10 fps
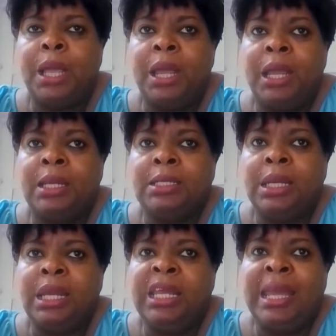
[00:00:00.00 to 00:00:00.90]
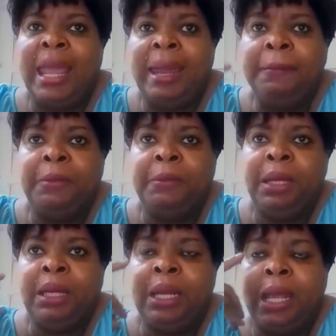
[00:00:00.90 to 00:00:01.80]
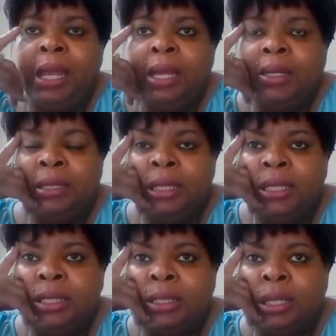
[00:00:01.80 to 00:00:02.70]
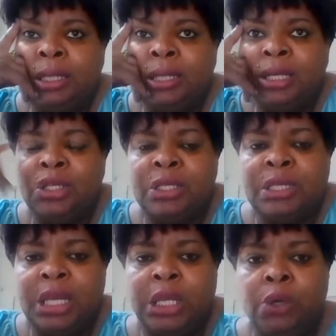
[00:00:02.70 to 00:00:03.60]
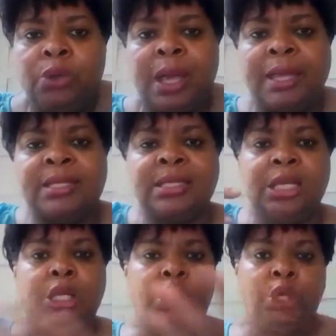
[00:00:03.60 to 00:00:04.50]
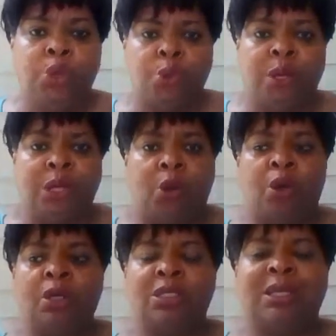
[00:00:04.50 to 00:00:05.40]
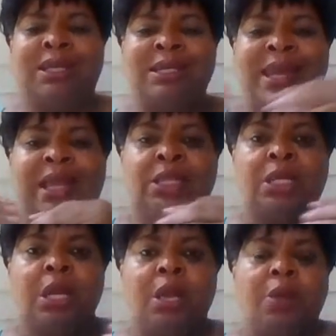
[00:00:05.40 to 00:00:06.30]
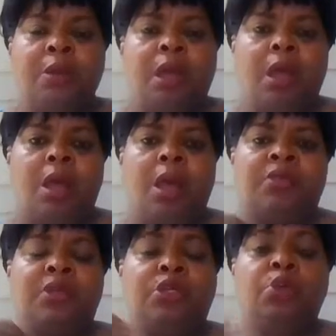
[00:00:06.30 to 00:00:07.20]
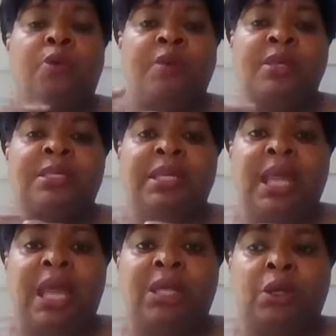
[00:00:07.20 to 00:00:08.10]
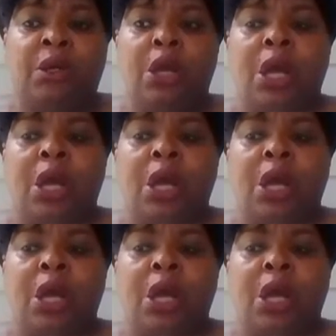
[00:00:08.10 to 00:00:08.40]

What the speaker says: And he came to me and he said, just sing Hugh. You got to sing Hugh in order to connect the two of us together.